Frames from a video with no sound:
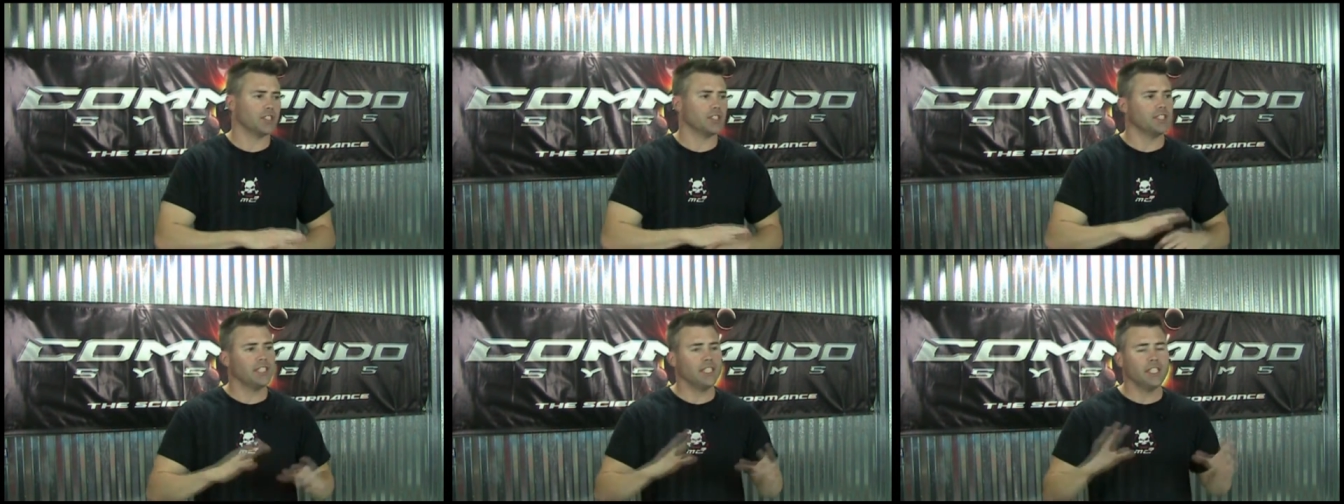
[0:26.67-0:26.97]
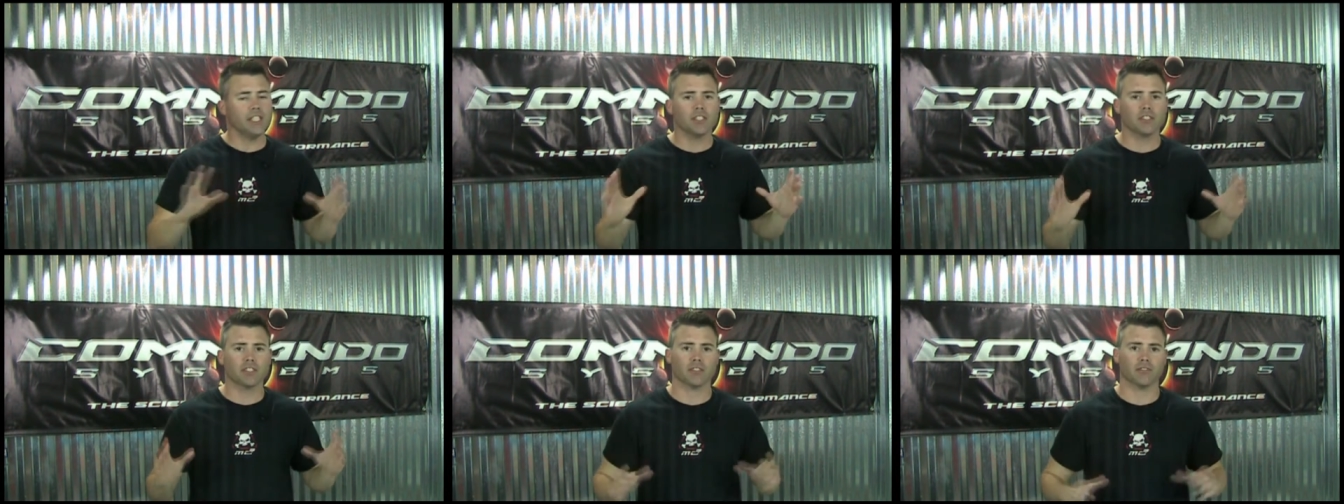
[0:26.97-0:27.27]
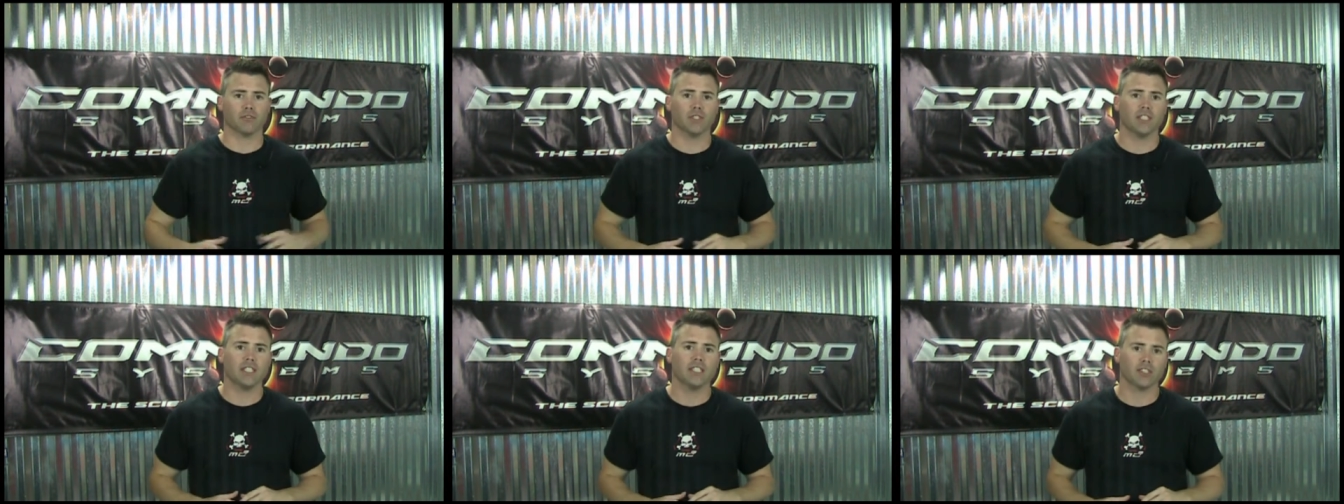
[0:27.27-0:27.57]
years
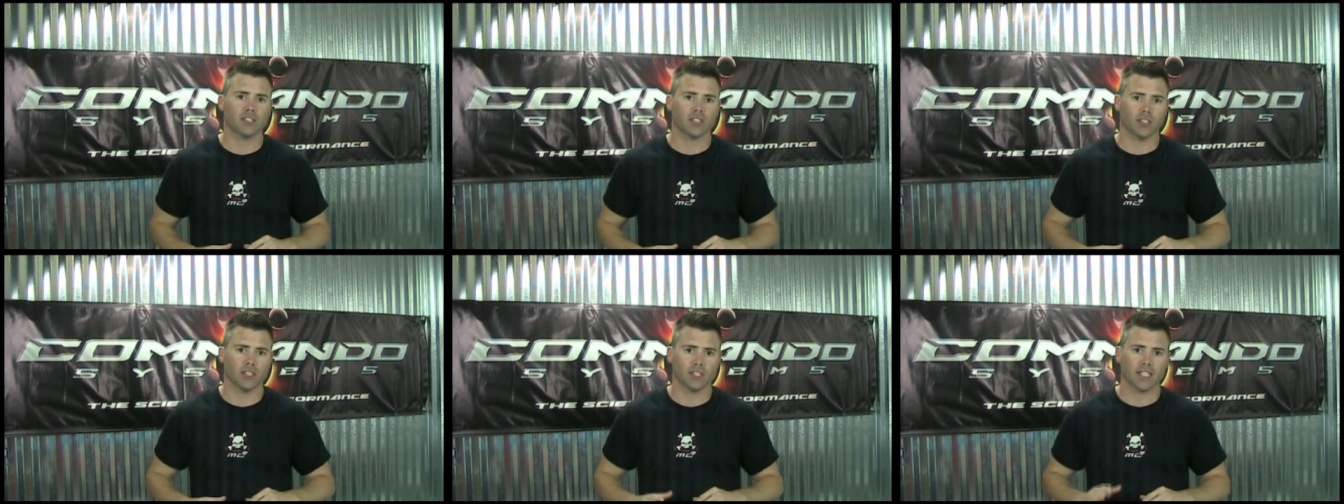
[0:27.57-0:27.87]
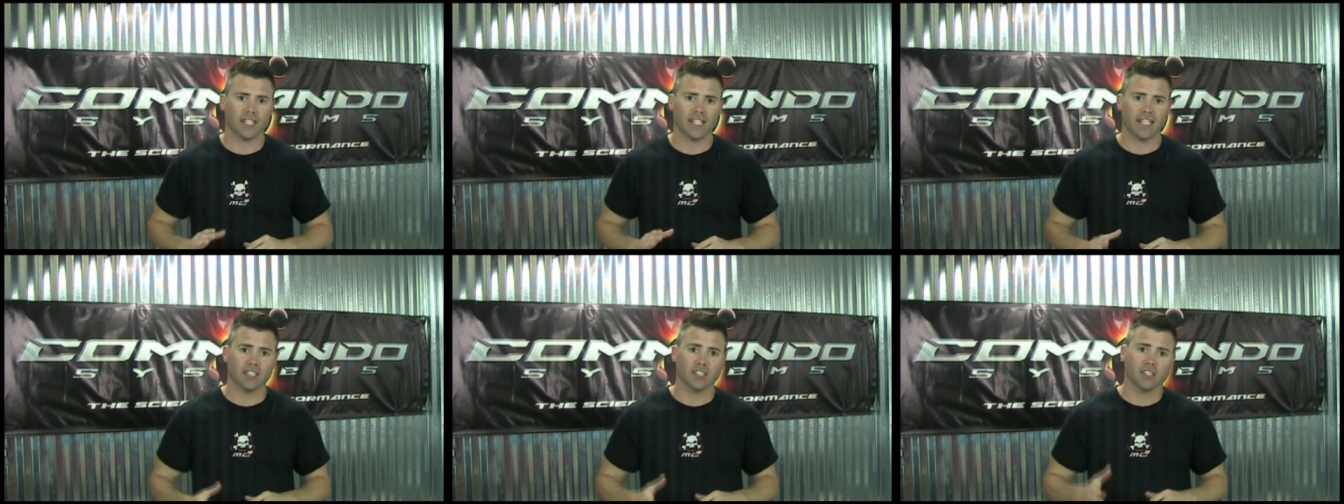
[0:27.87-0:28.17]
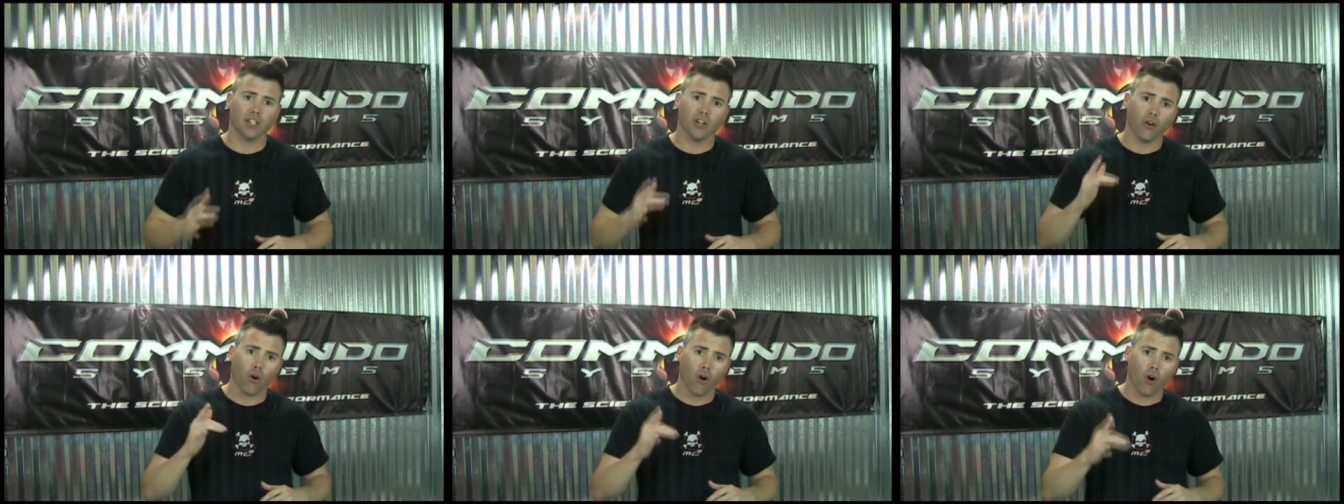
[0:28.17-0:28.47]
of research is
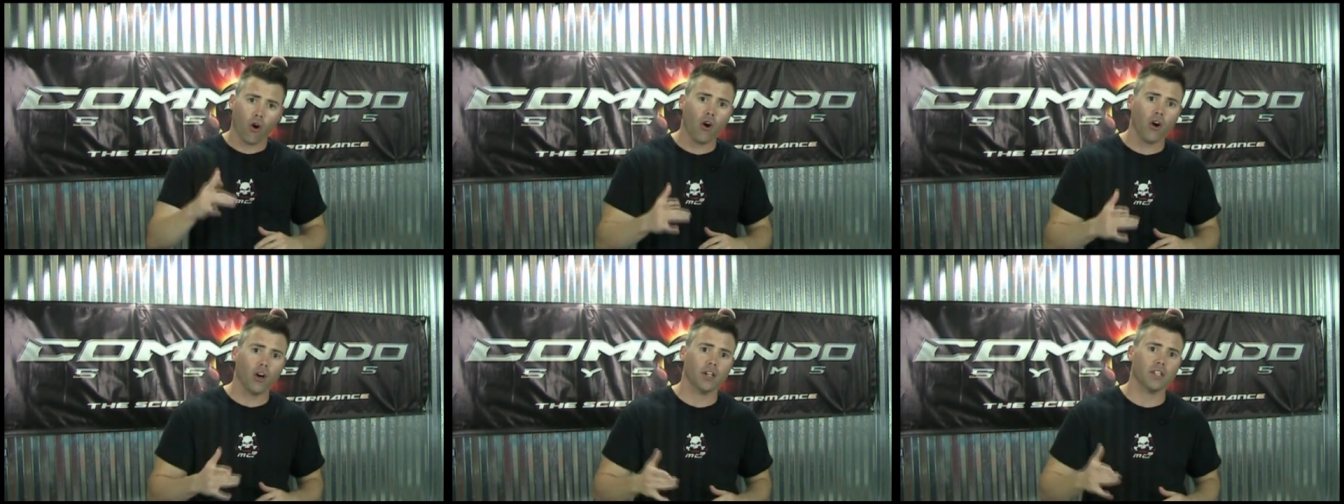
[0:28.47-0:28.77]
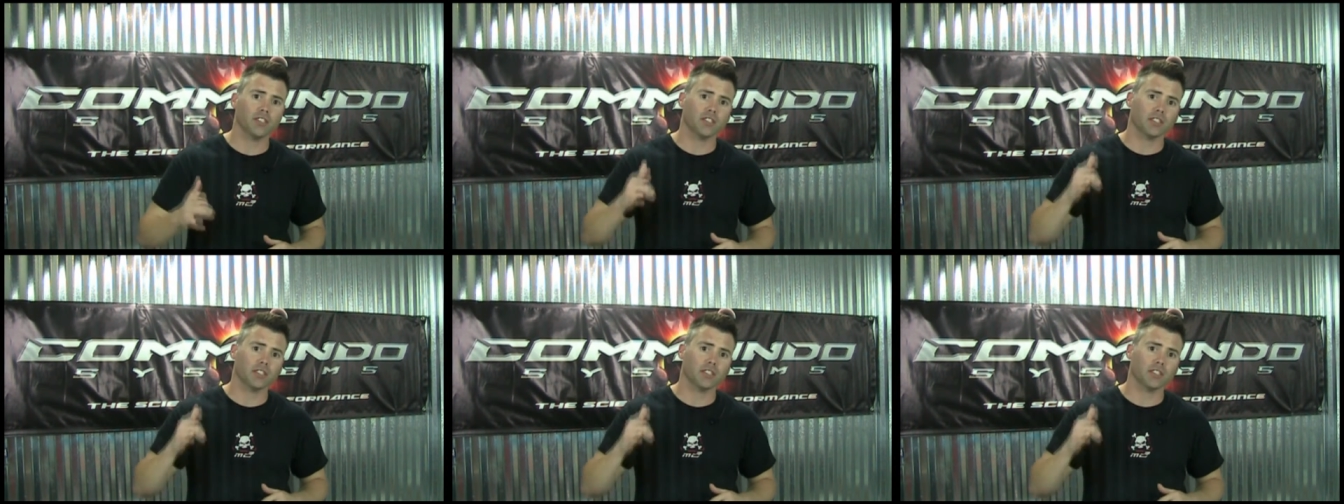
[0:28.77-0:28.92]
there are